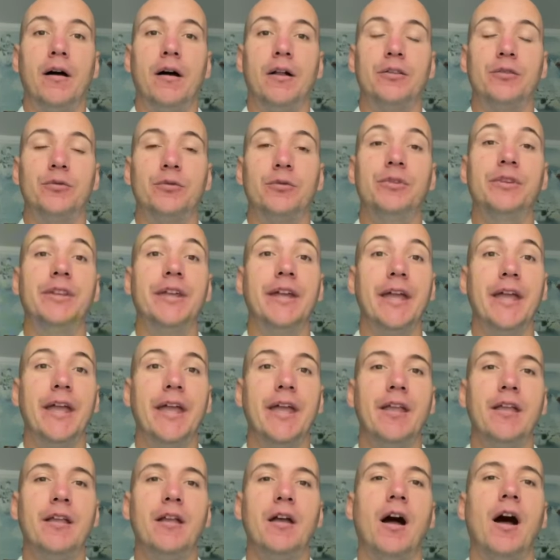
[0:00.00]

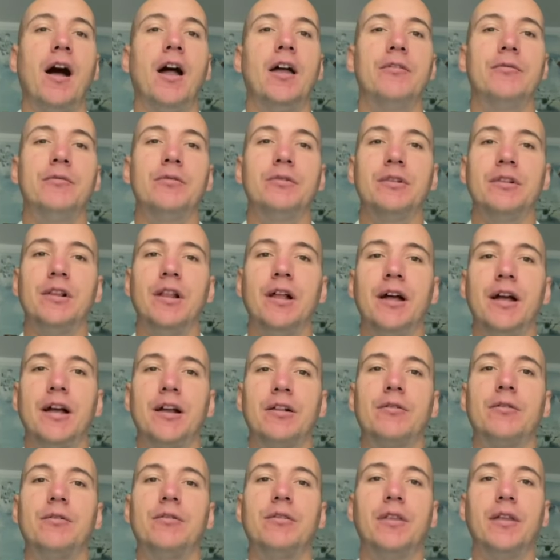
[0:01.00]
Today I would
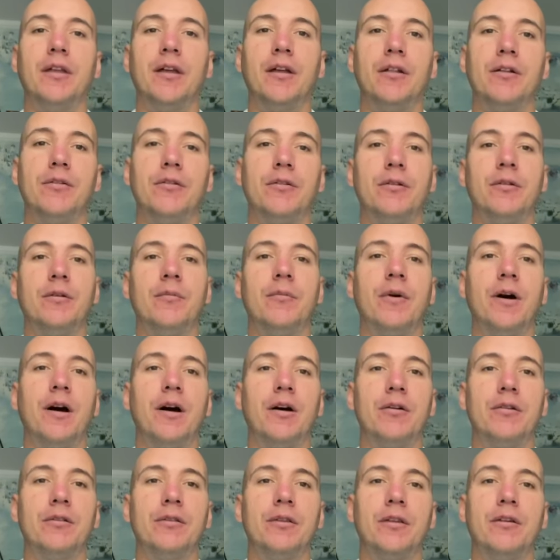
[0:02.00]
like to tell you
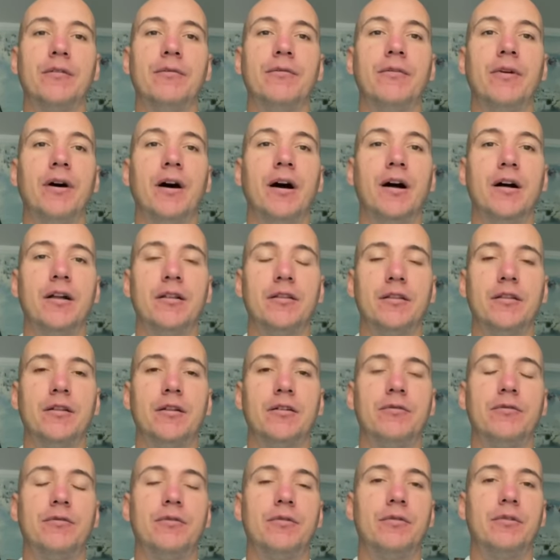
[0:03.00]
about a
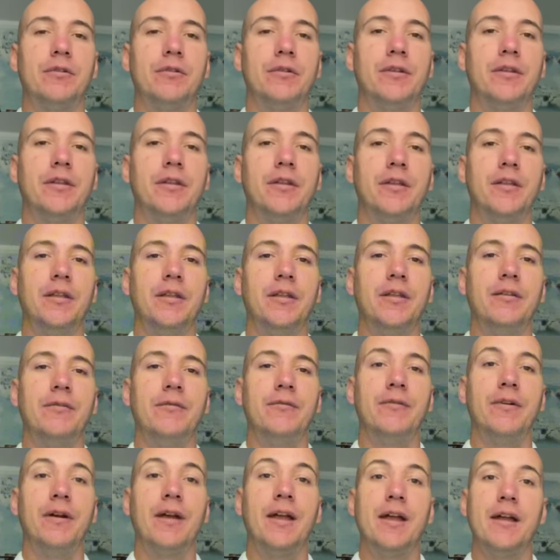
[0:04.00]
wonderful
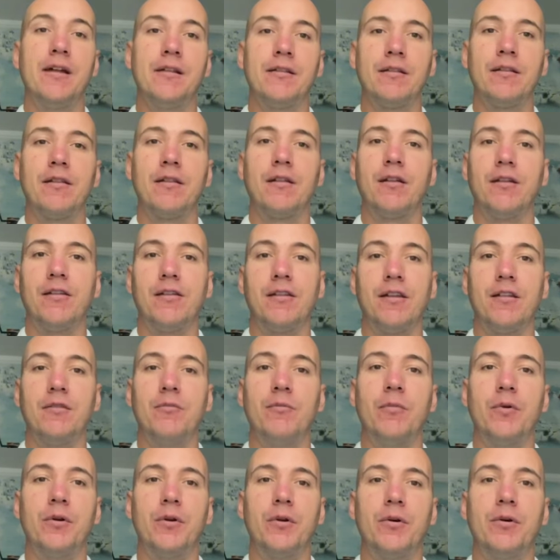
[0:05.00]
event
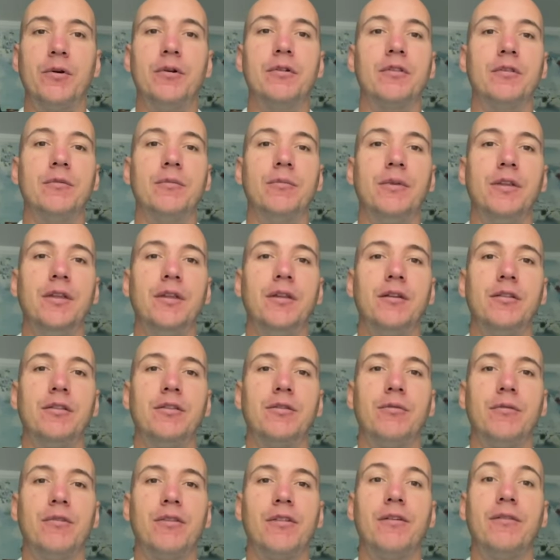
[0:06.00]
that brought me
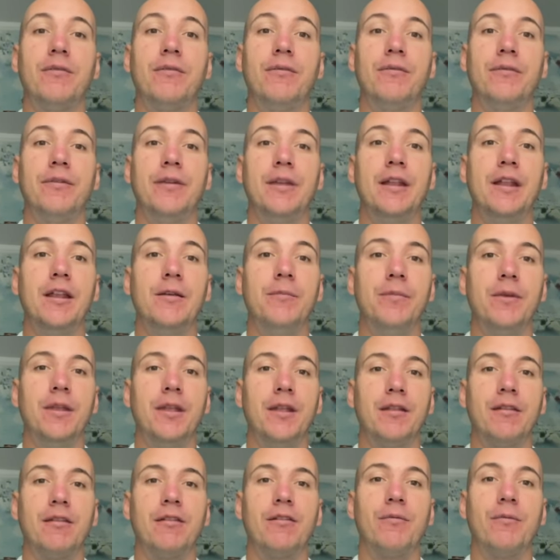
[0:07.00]
to the
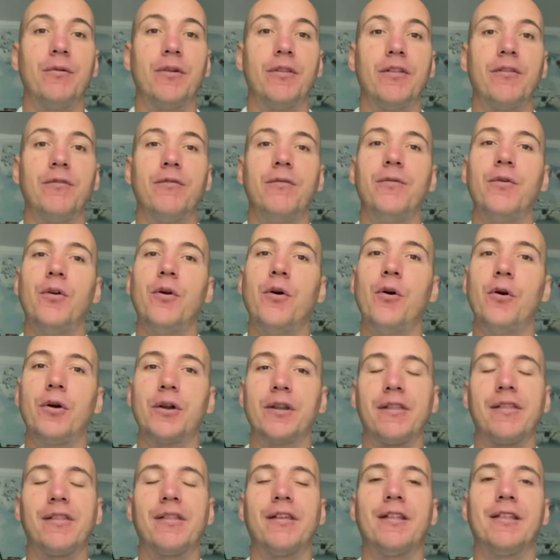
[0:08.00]
Philippines for the
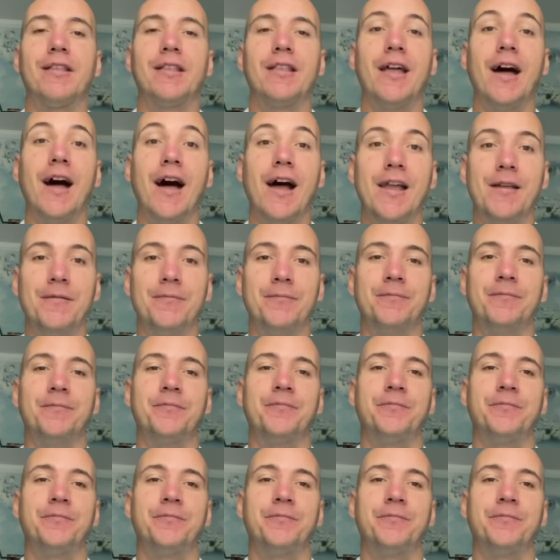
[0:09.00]
first time.